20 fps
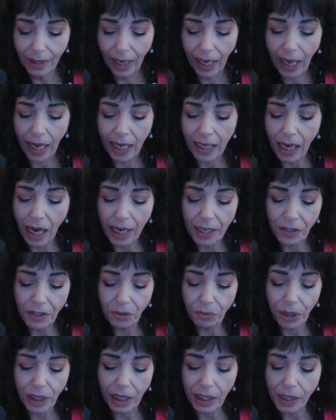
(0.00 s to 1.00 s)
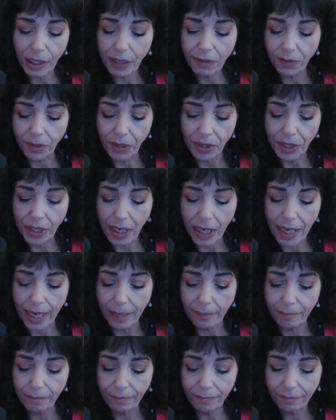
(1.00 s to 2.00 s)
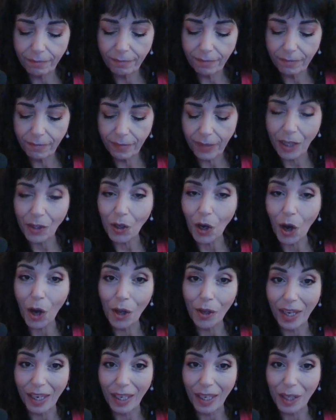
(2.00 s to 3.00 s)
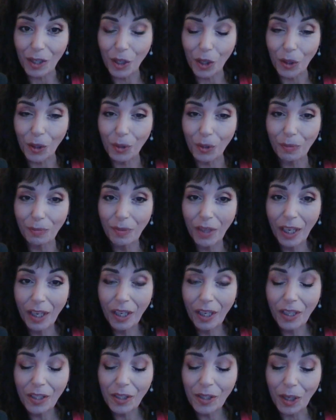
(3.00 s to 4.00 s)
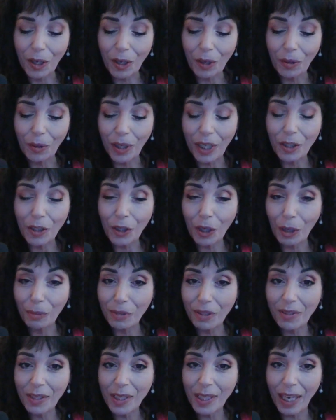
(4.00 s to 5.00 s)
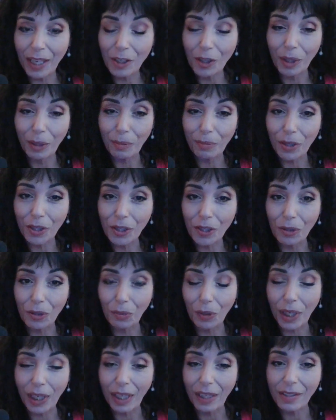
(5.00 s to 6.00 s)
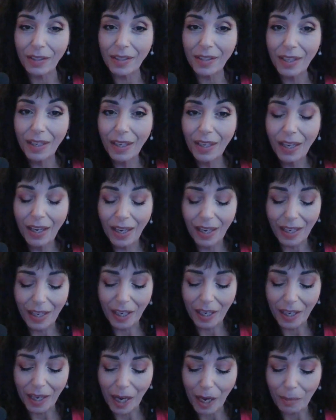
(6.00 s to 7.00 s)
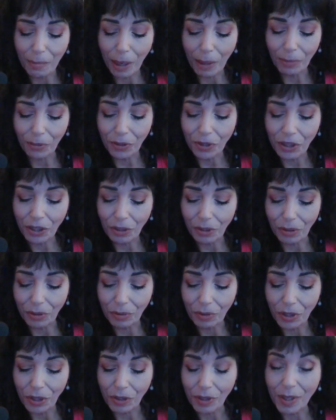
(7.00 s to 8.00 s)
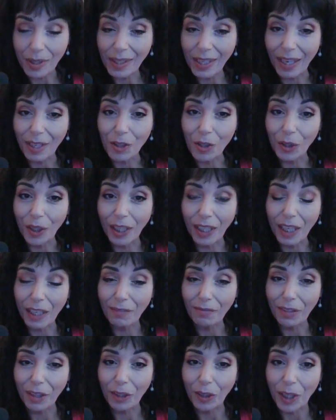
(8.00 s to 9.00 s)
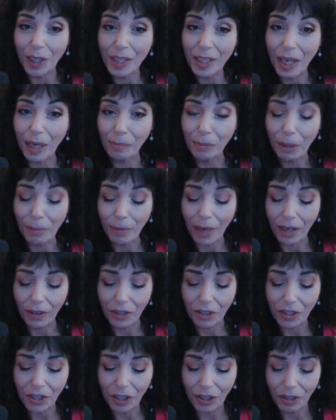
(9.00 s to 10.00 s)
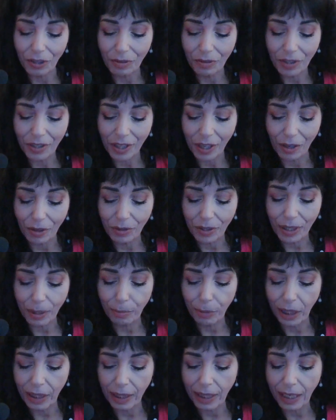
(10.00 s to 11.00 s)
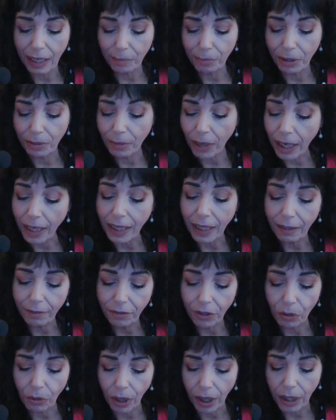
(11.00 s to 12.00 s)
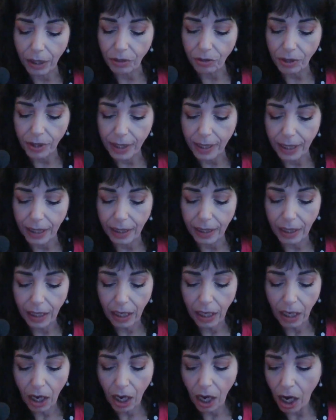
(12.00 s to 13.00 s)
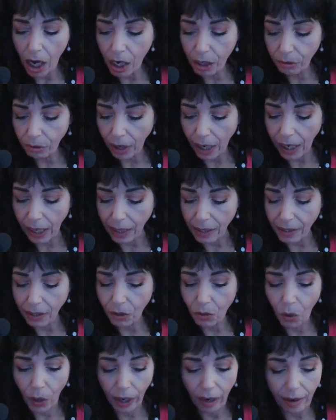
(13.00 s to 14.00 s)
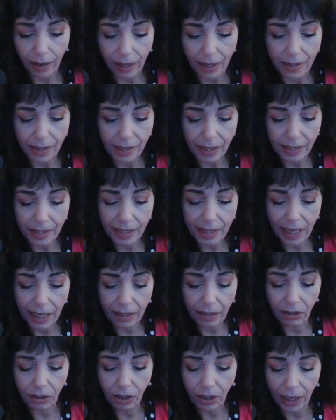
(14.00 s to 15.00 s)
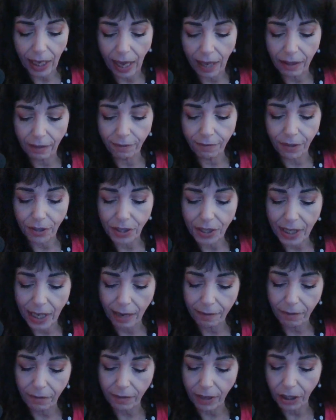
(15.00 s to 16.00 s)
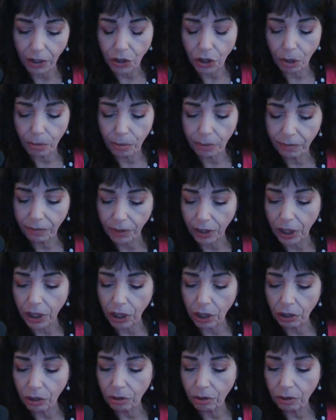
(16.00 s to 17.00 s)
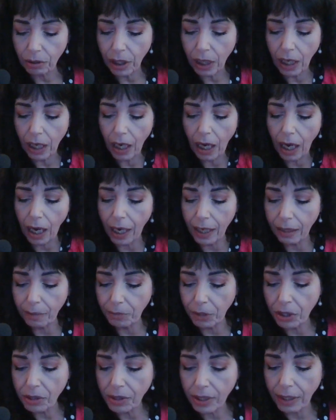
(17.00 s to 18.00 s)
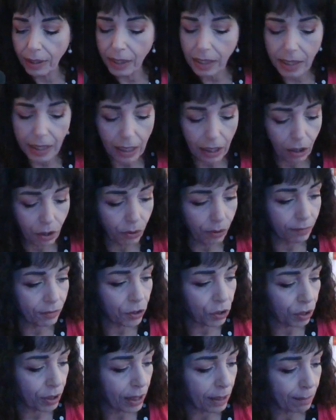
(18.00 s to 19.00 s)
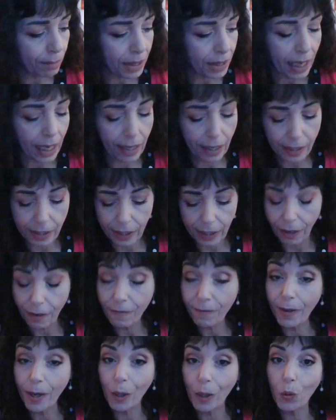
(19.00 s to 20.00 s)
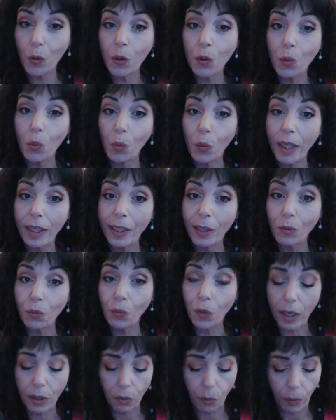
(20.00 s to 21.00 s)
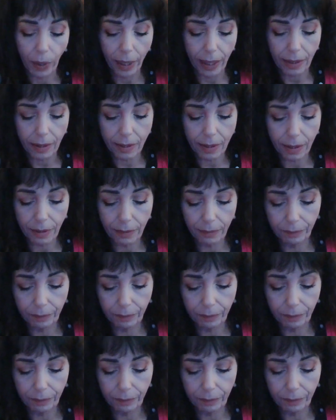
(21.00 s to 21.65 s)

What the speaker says: And I do readings full-time. It's all that I do. So in terms of scheduling personal readings, I'm able to do the scheduling in a fairly timely manner too. So something to keep in mind if you are interested. All right, Aquarius, let's take a look at the first half of October for you. I am using the Tarot of Dreams and clarifying with the Radiant Rider-Waite.